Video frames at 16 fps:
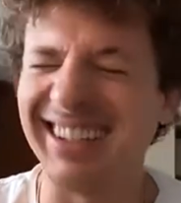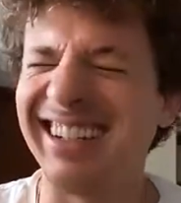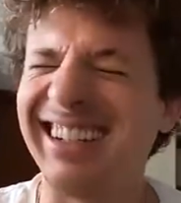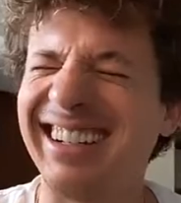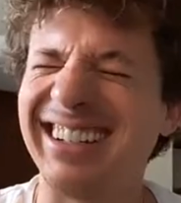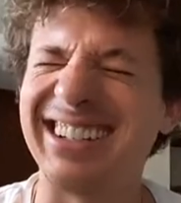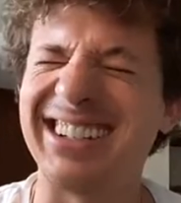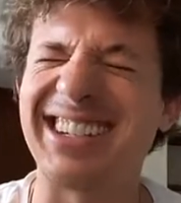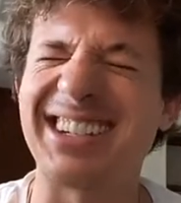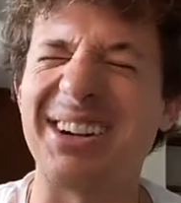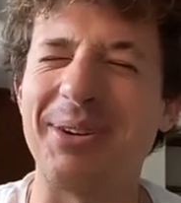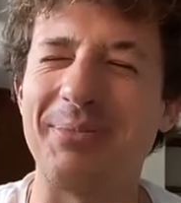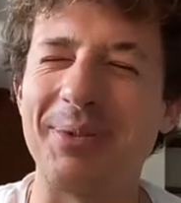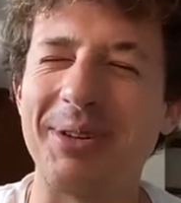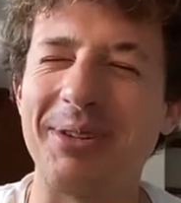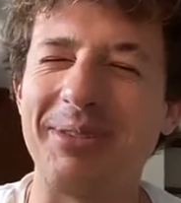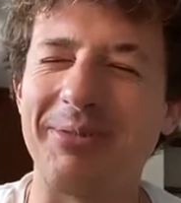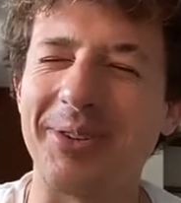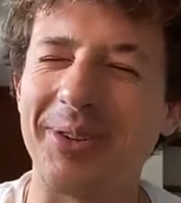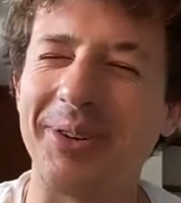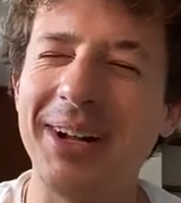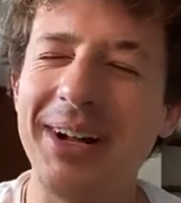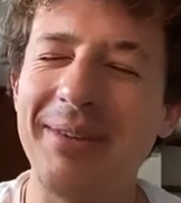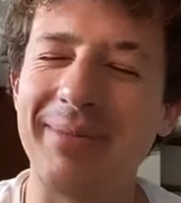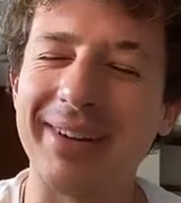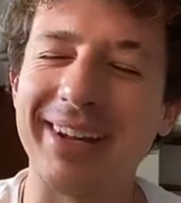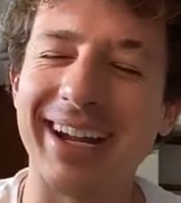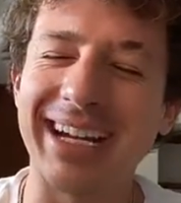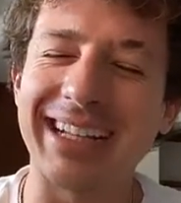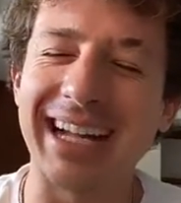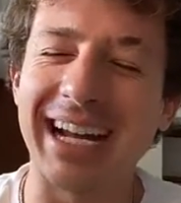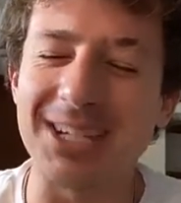Oh, it's so beautiful. But
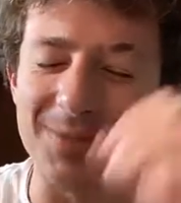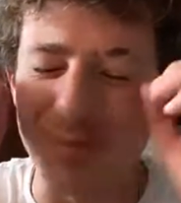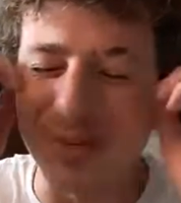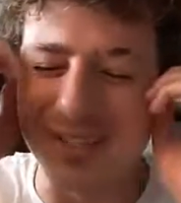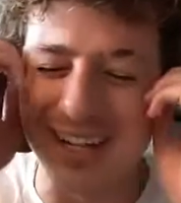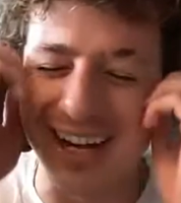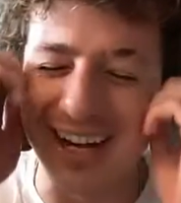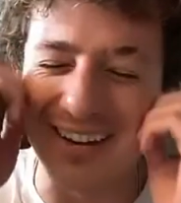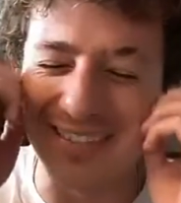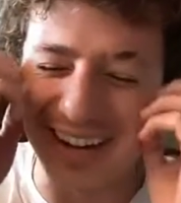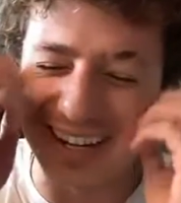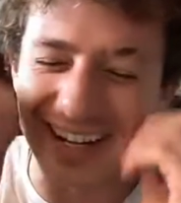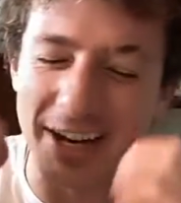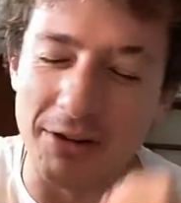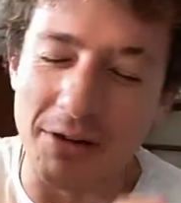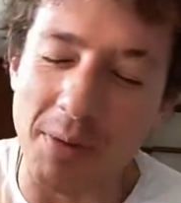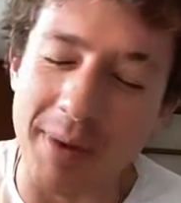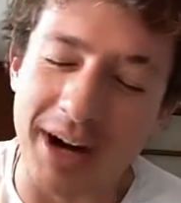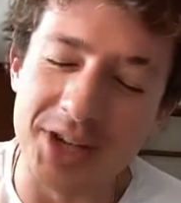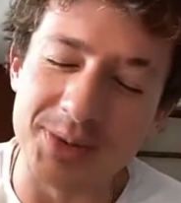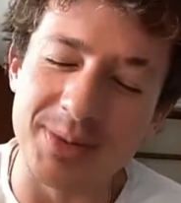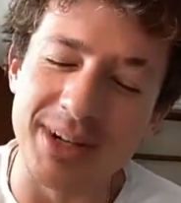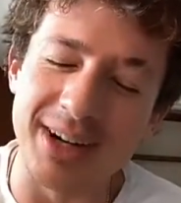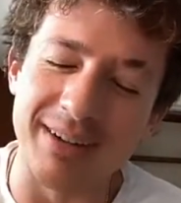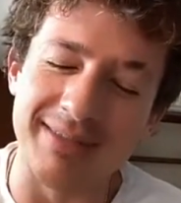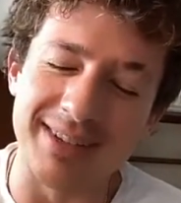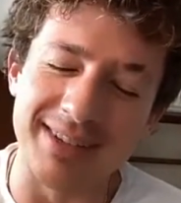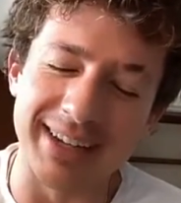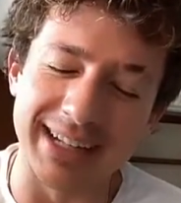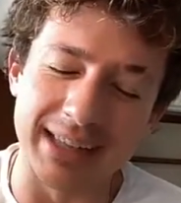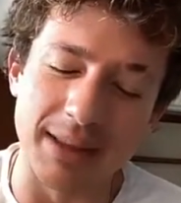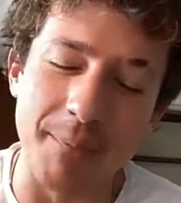like, that's what Dynamite kind of reminds me of
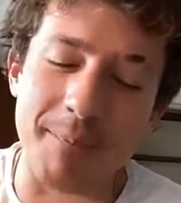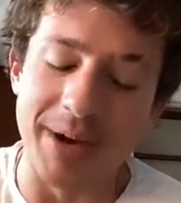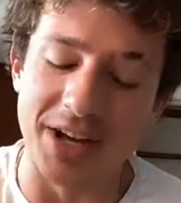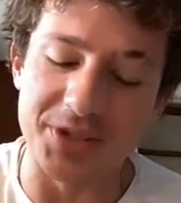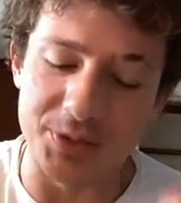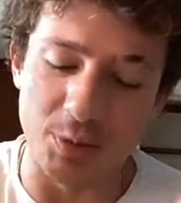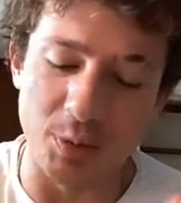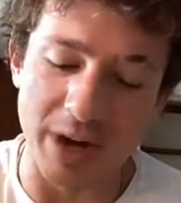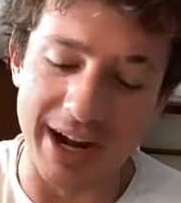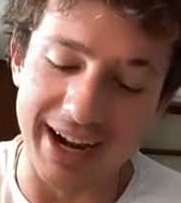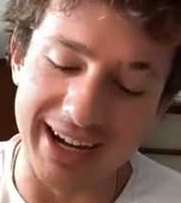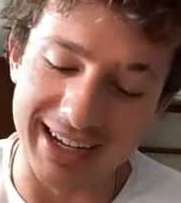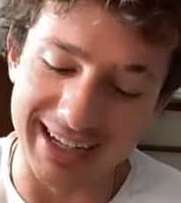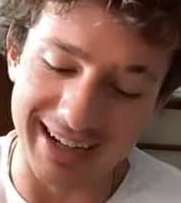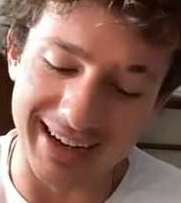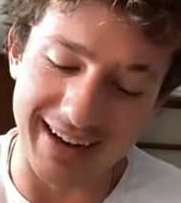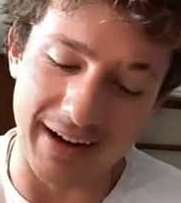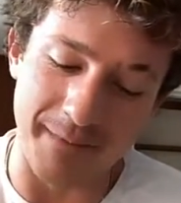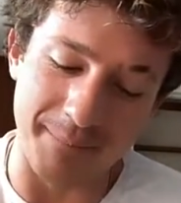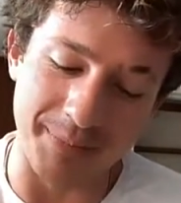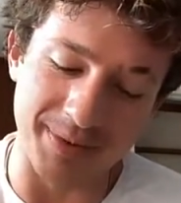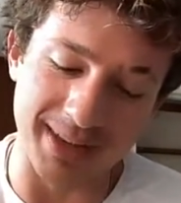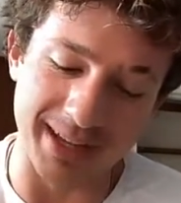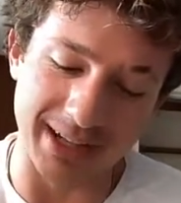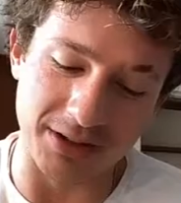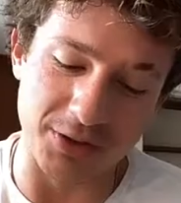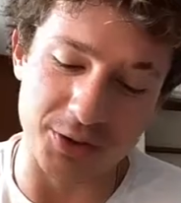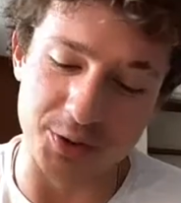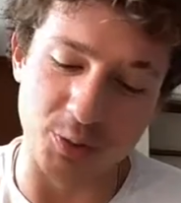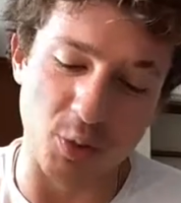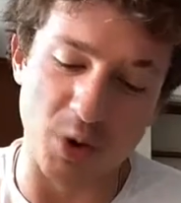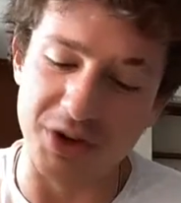in like the best way. Like
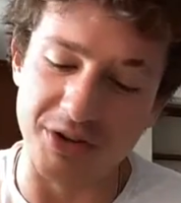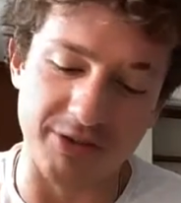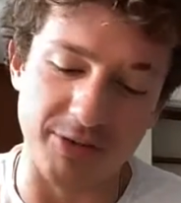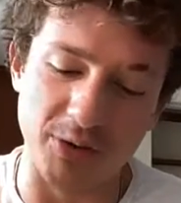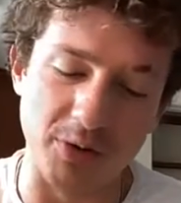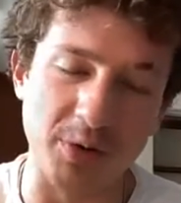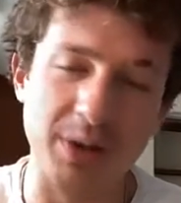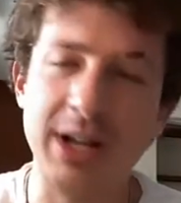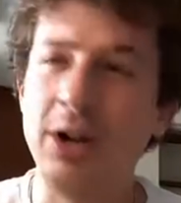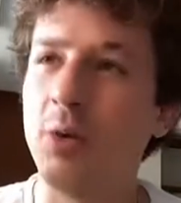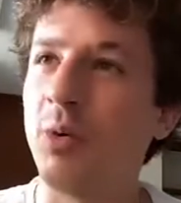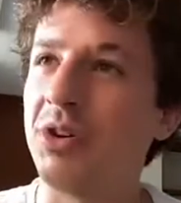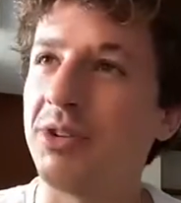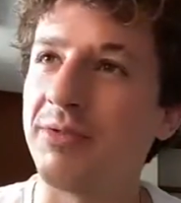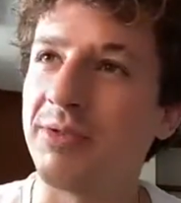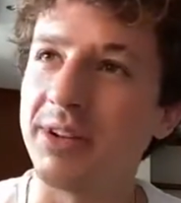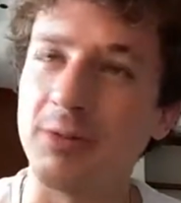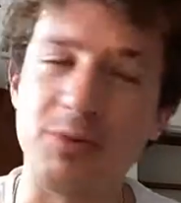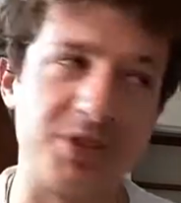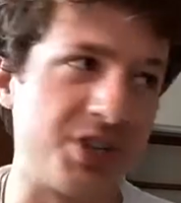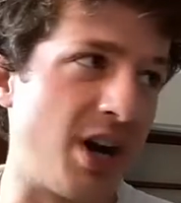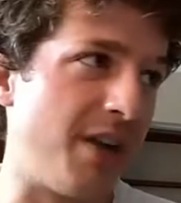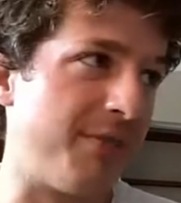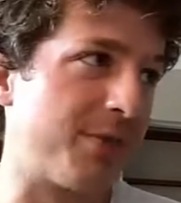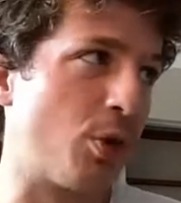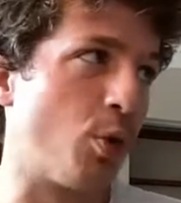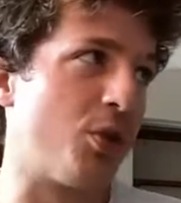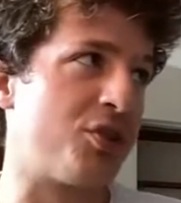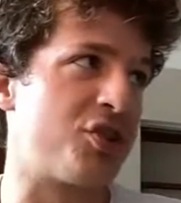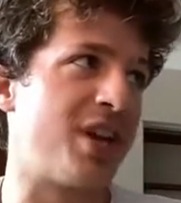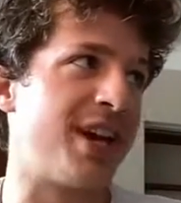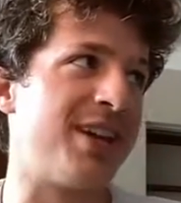those wonderfully resolved
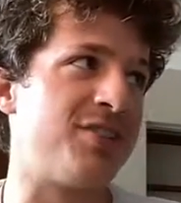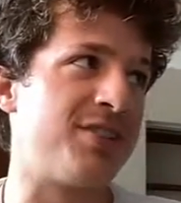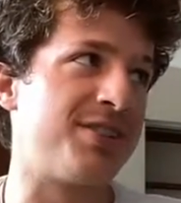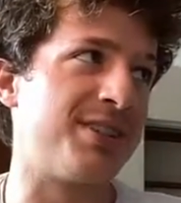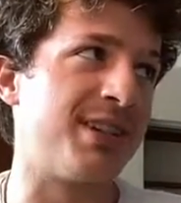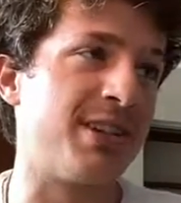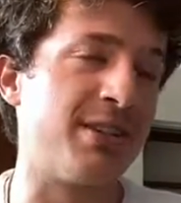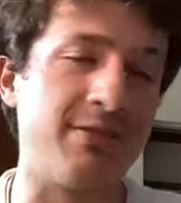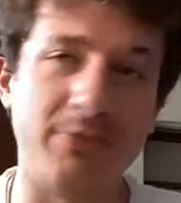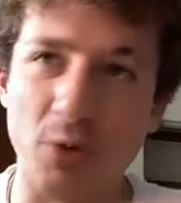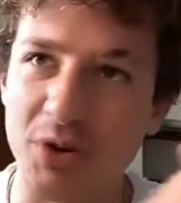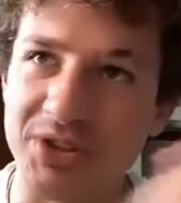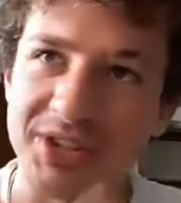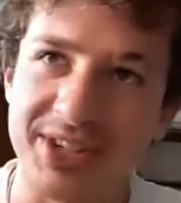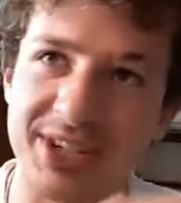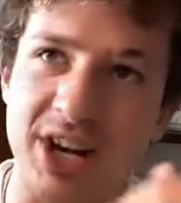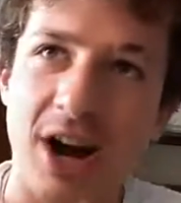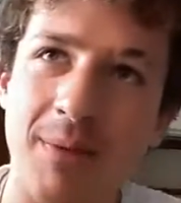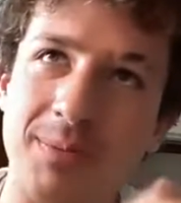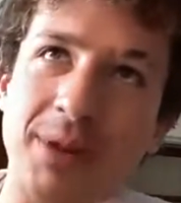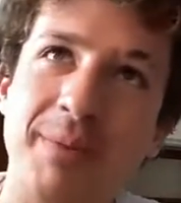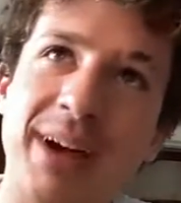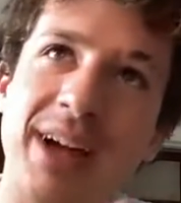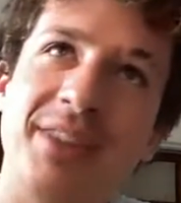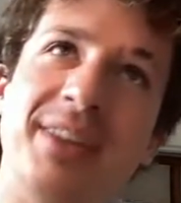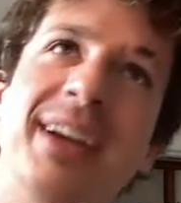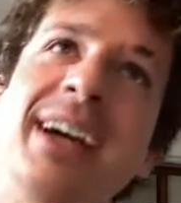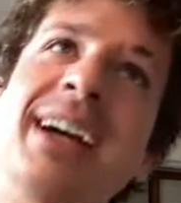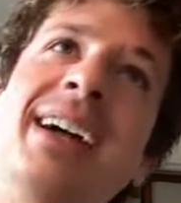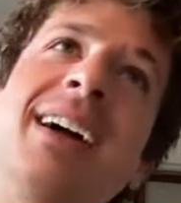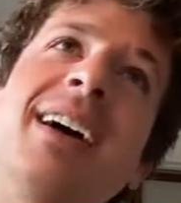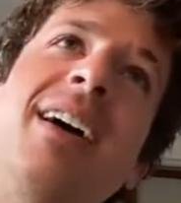chord changes, and their voices complement
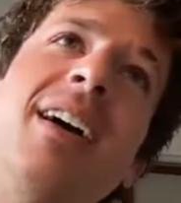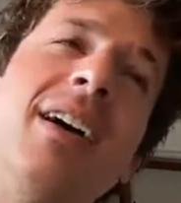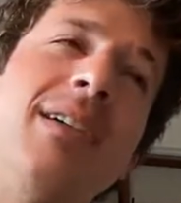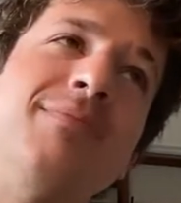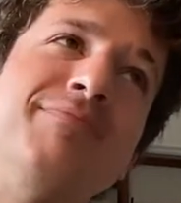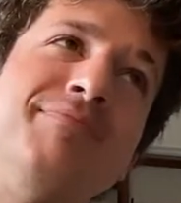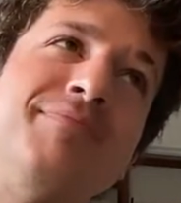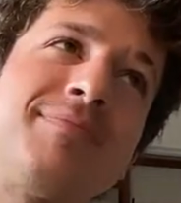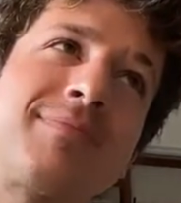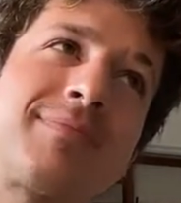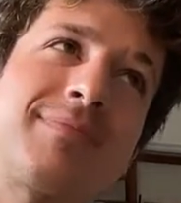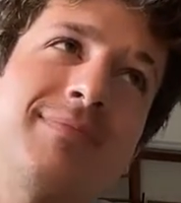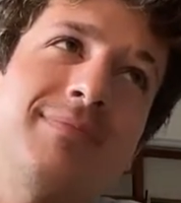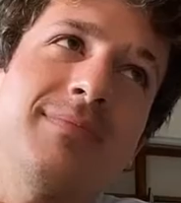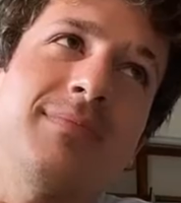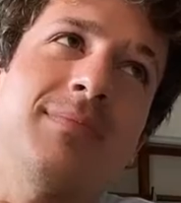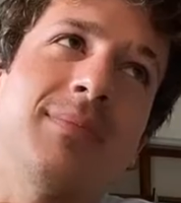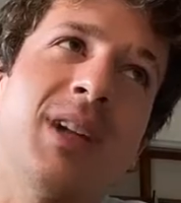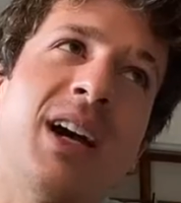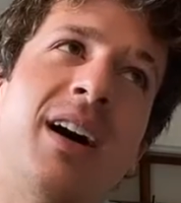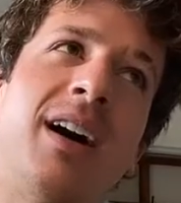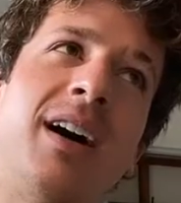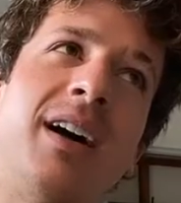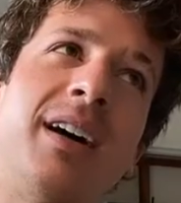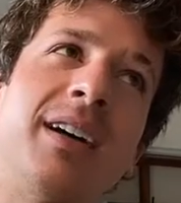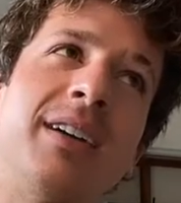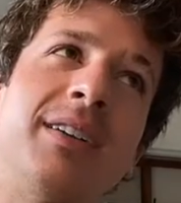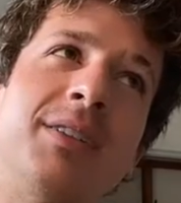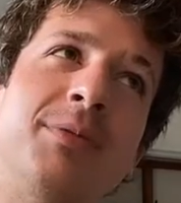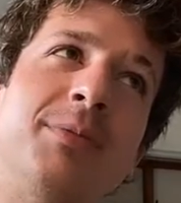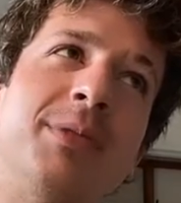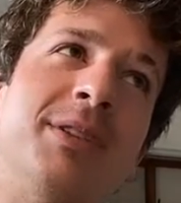the
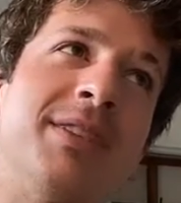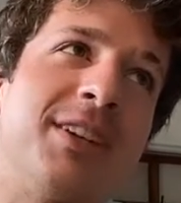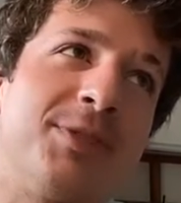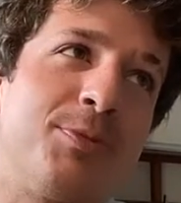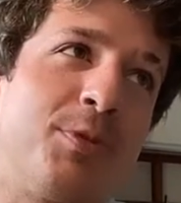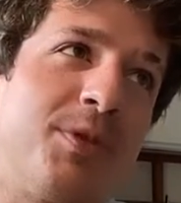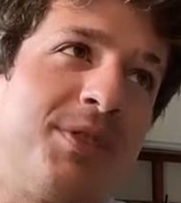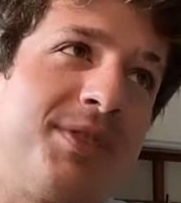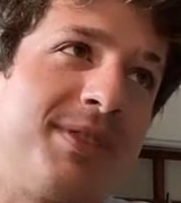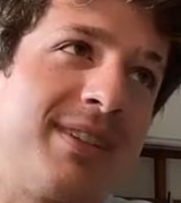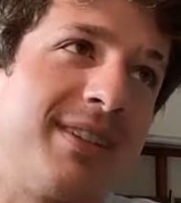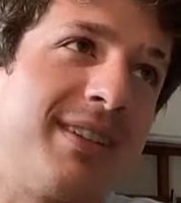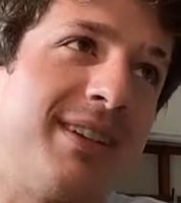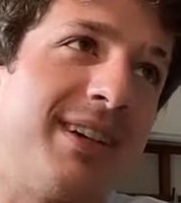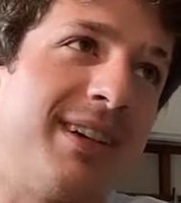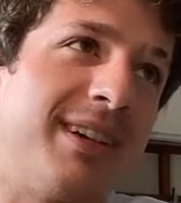BTS boys.